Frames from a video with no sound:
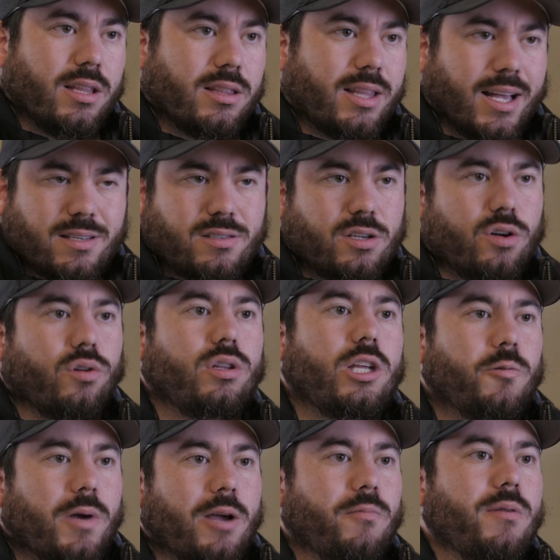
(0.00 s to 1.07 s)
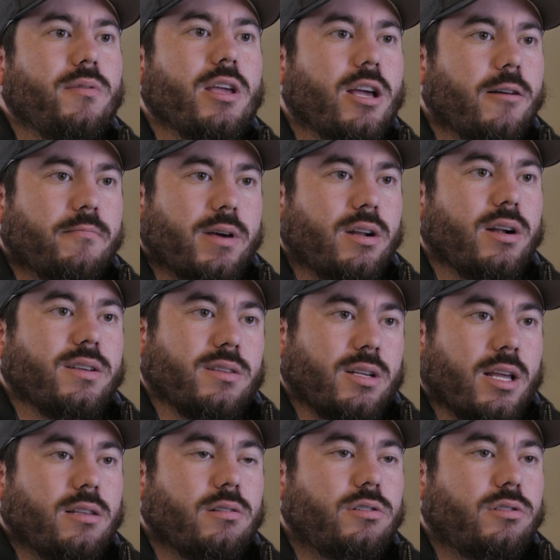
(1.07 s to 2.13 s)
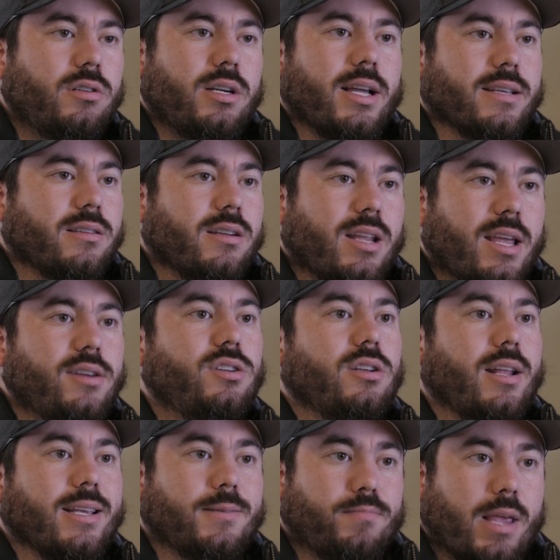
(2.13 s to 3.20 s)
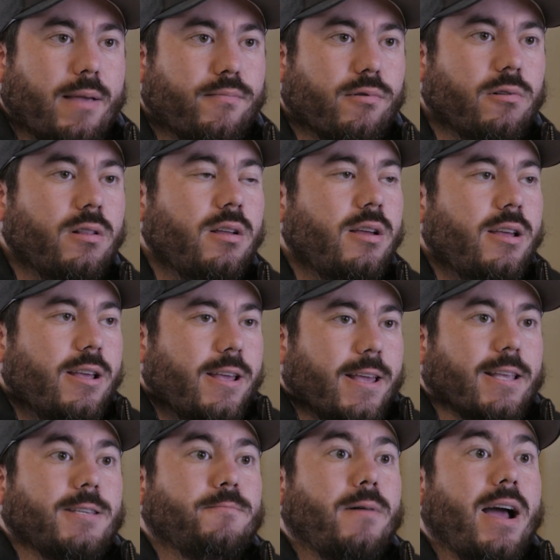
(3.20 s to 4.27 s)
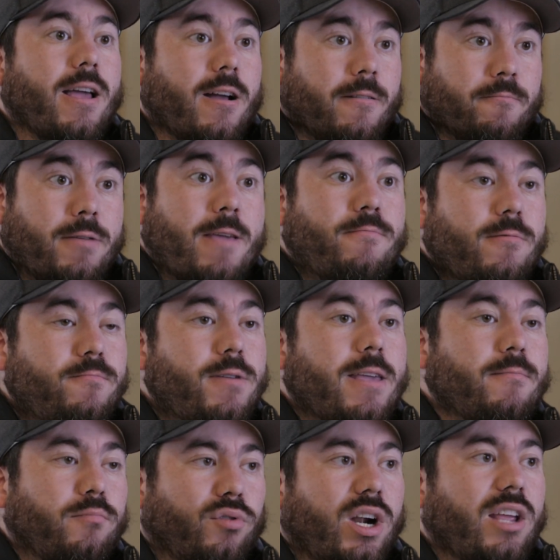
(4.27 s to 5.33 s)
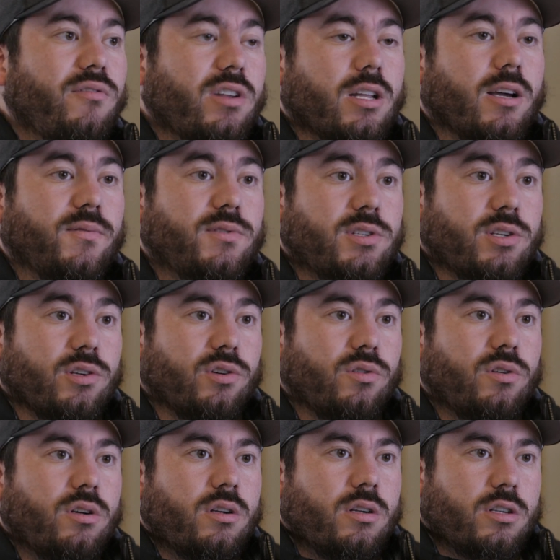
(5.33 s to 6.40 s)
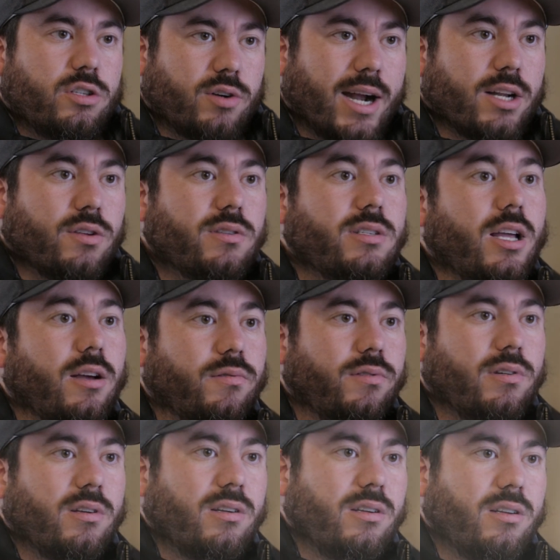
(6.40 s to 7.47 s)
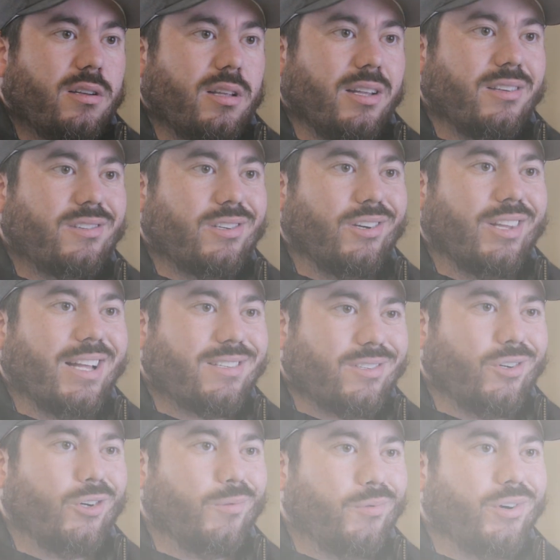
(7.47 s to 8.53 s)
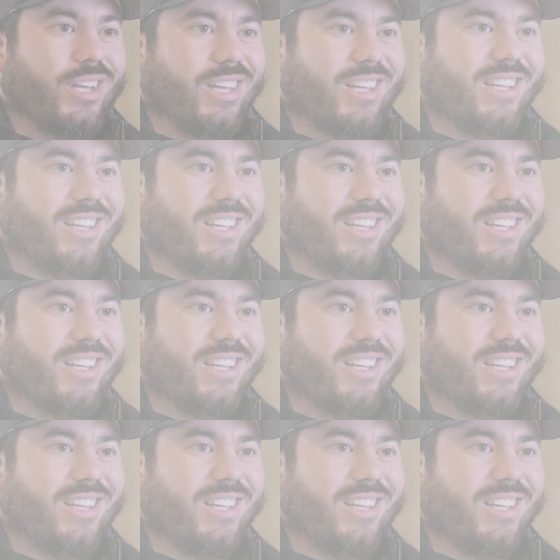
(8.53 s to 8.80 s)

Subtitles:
That's the only way we become better as an industry, as a nation, as people, is by people being brave enough to try new stuff. And so that's the whole point.